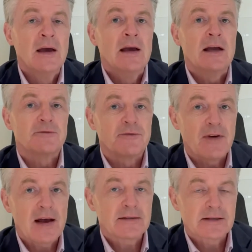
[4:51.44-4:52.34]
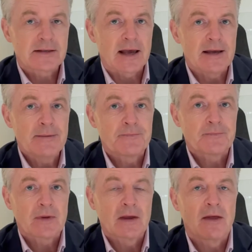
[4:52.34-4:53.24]
It's fair to say
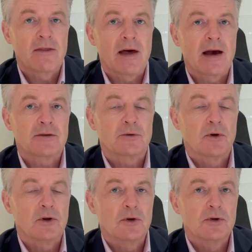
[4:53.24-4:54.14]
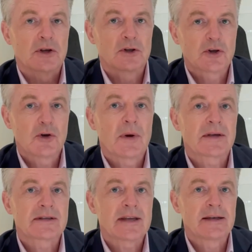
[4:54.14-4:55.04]
that using two
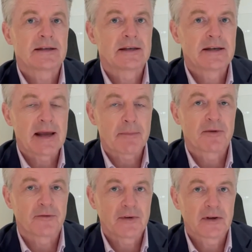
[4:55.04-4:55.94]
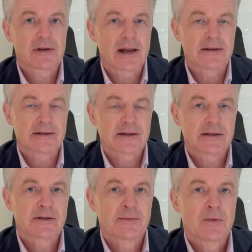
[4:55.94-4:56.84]
extended depth of field
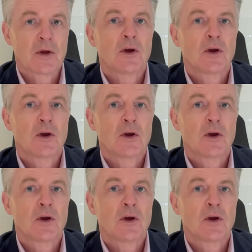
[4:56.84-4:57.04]
lenses,